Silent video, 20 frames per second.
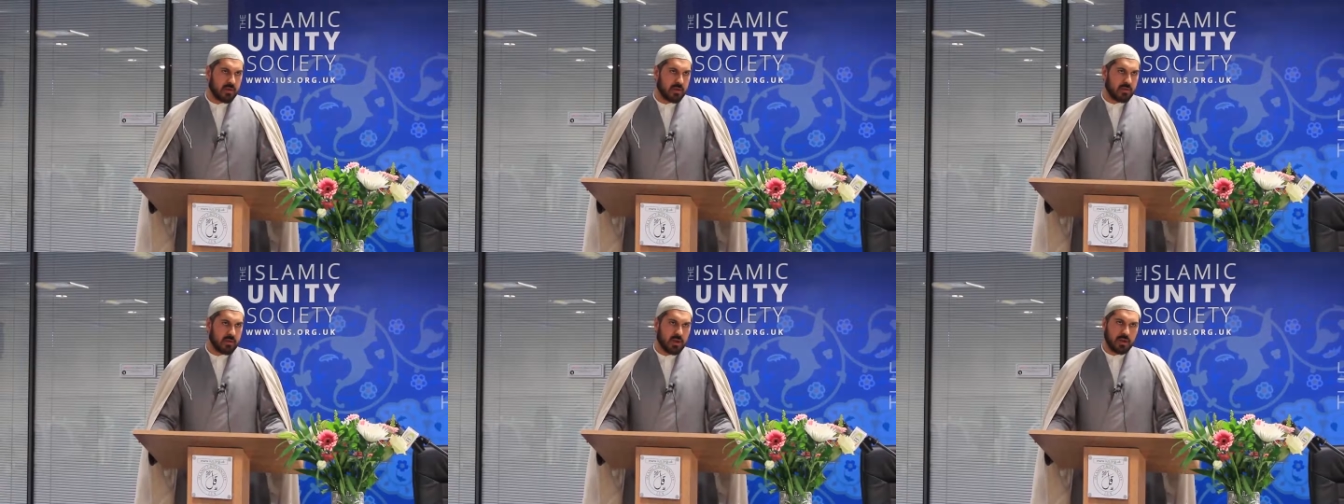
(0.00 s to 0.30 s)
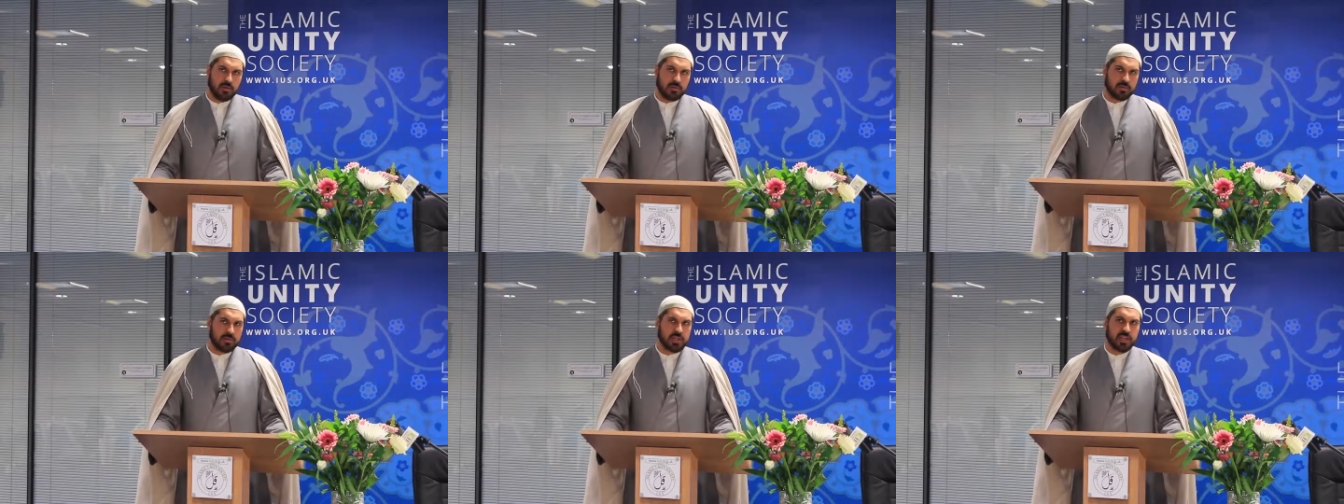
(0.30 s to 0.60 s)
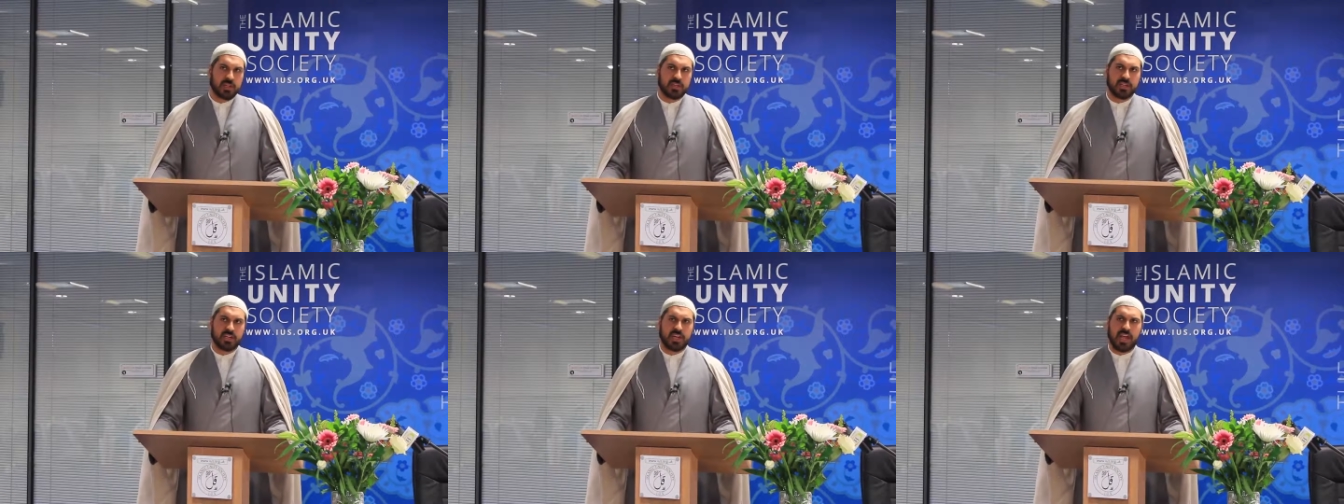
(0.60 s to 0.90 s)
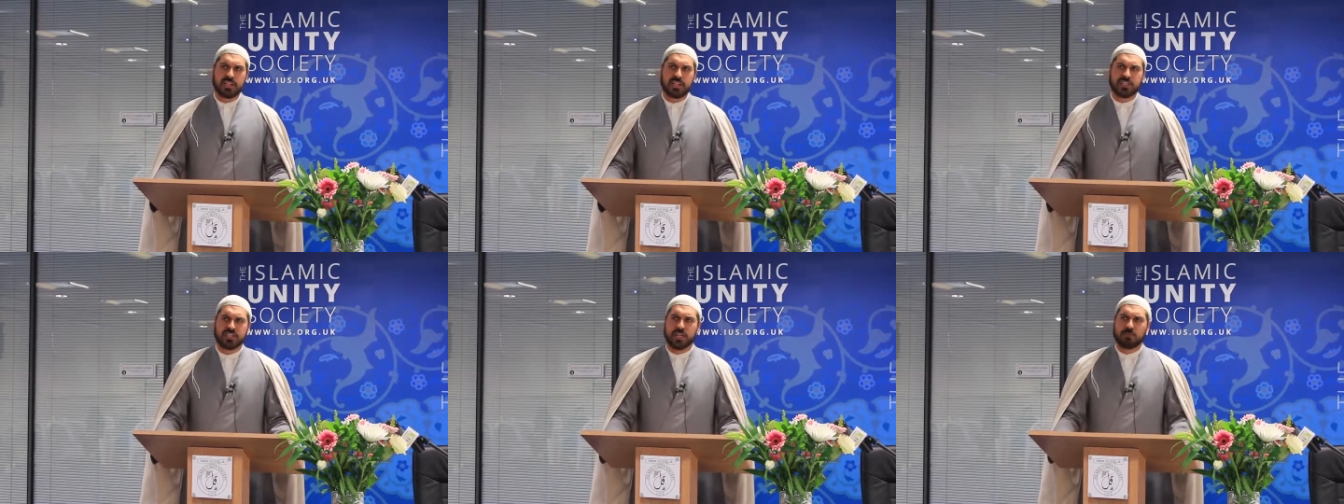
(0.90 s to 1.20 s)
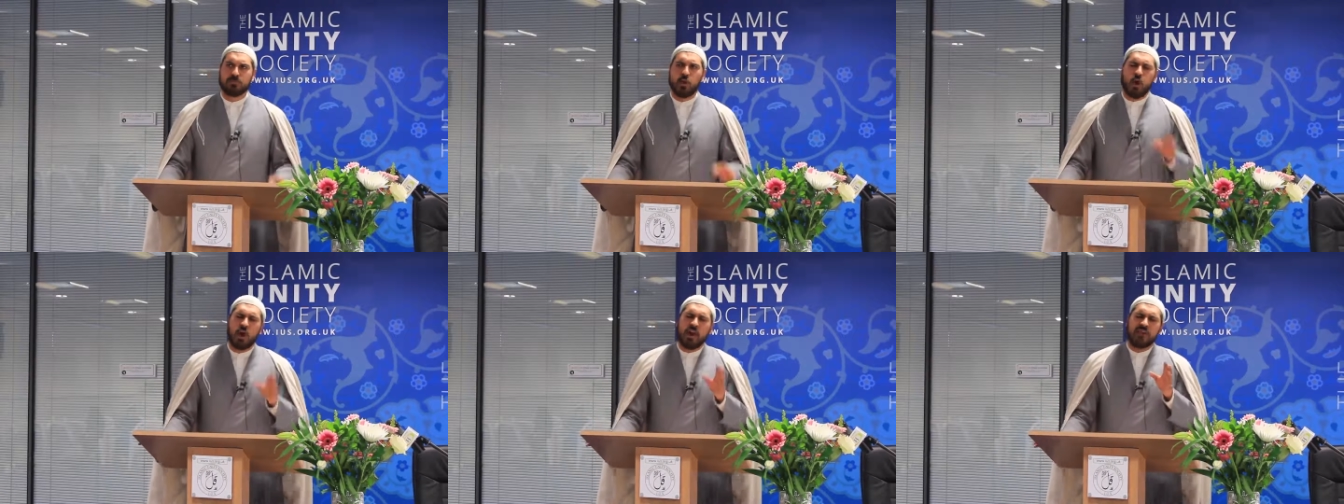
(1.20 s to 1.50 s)
they all turned against
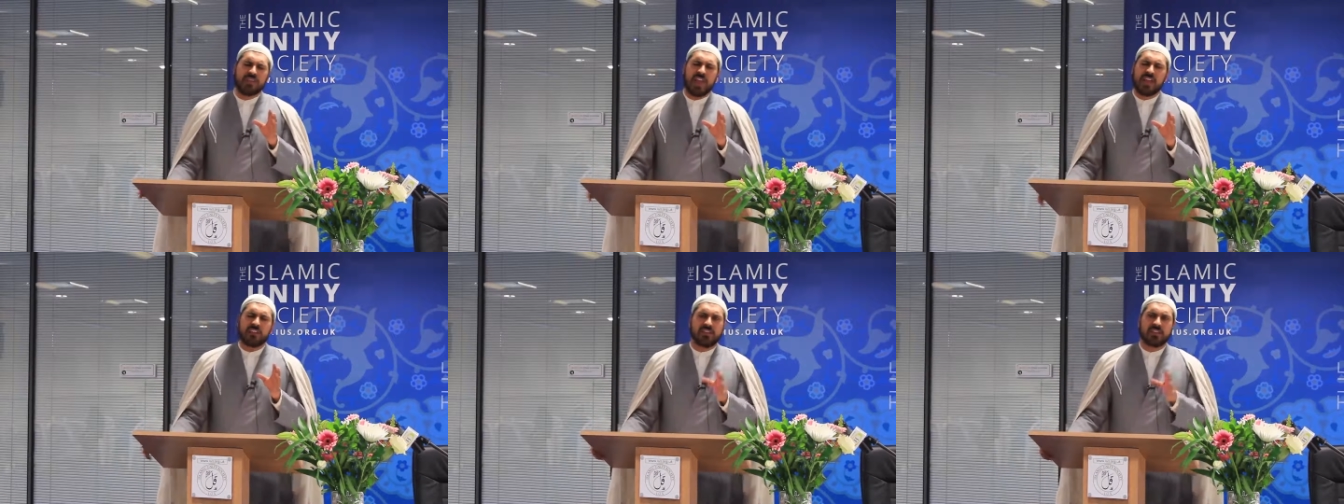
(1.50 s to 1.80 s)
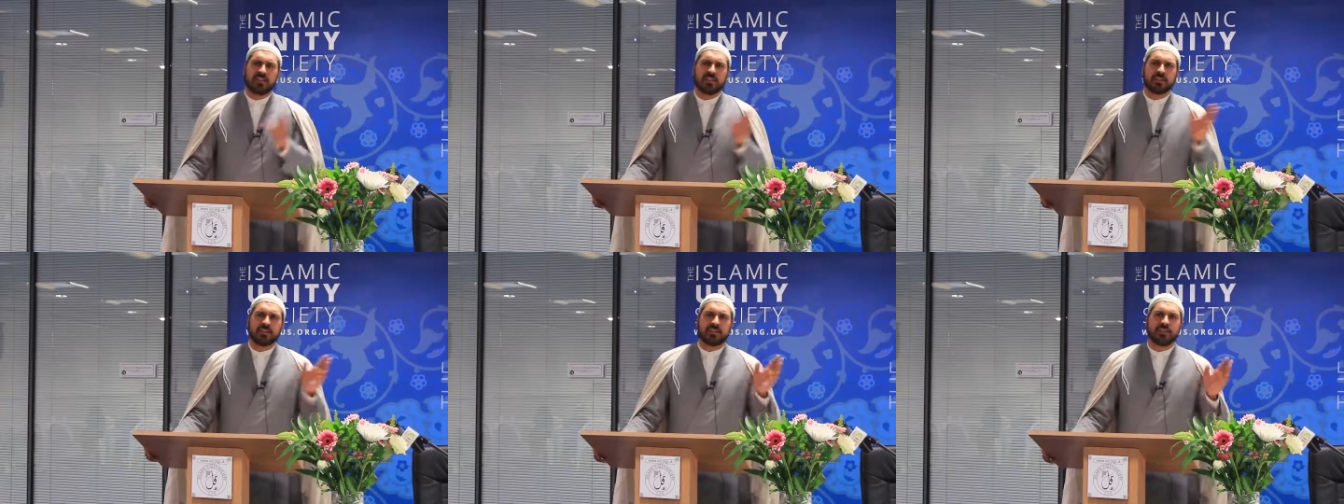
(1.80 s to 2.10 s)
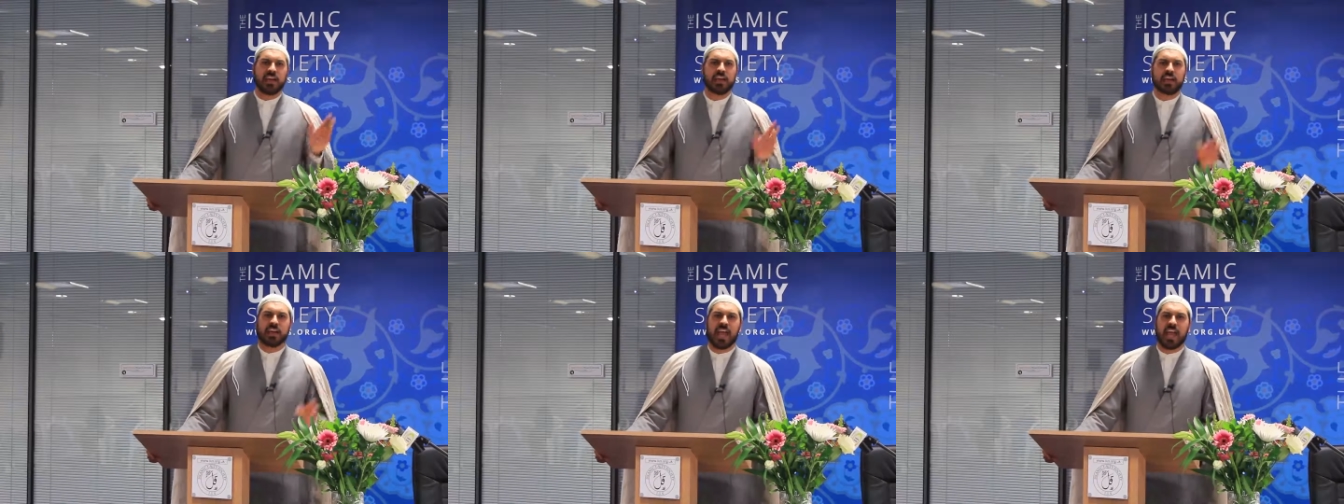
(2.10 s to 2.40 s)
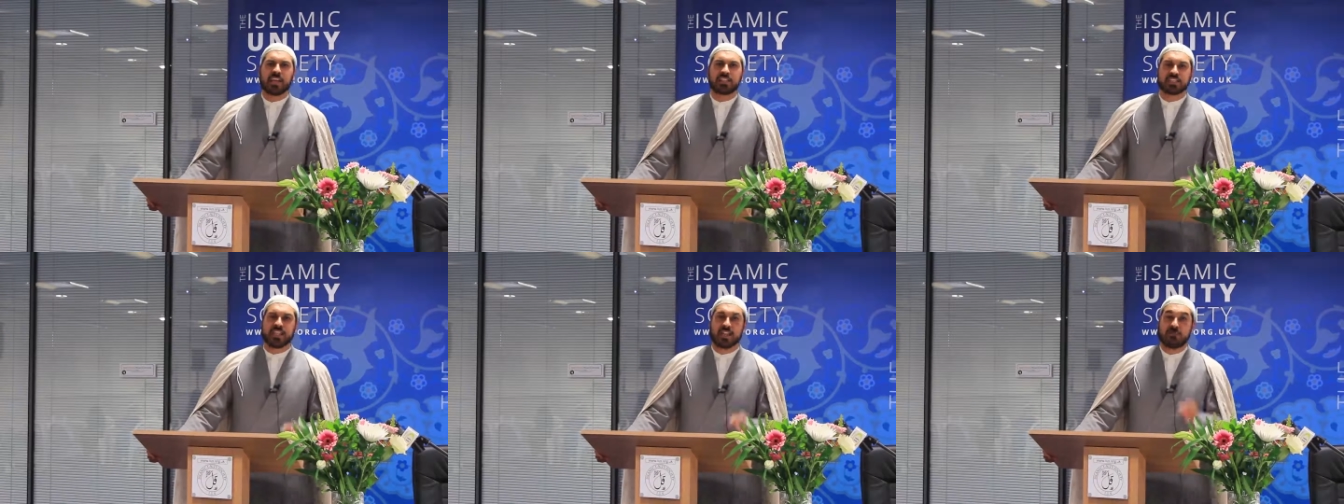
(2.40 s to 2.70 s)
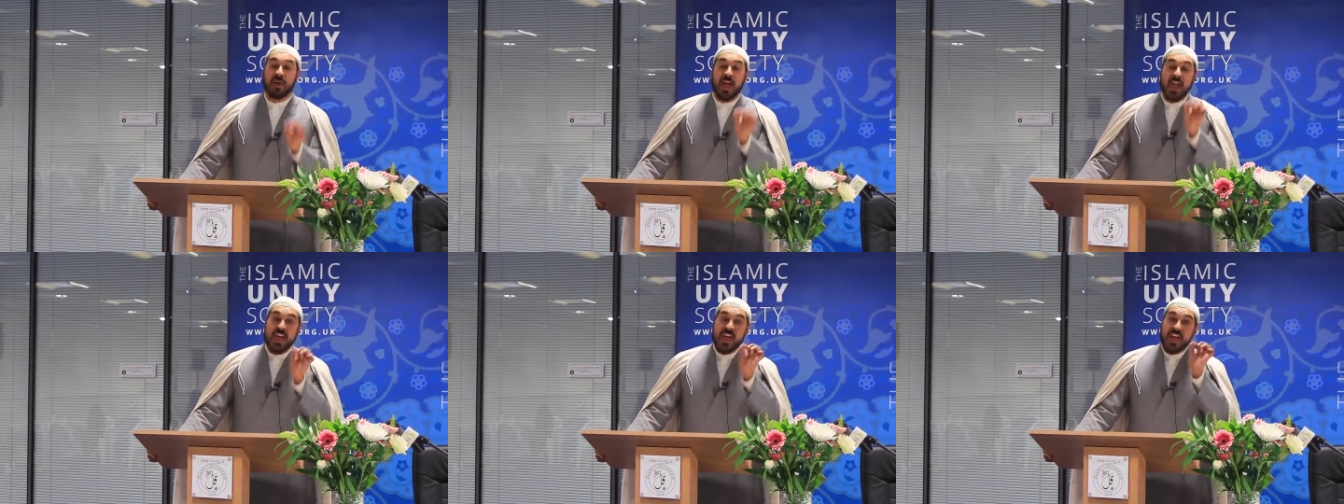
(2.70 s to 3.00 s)
him. Or if they didn't turn against
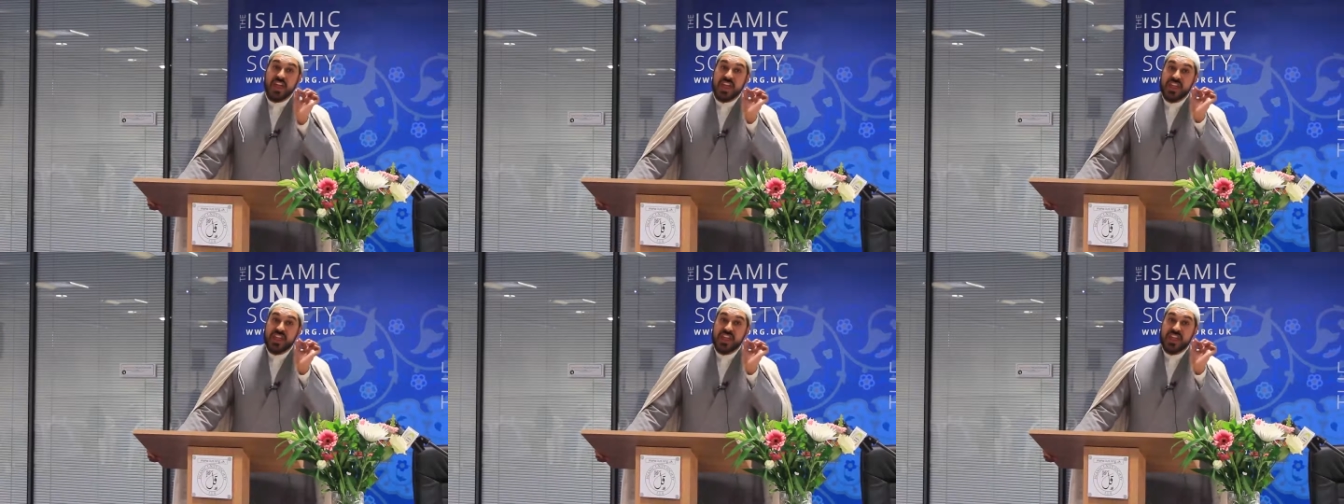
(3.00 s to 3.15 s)
him,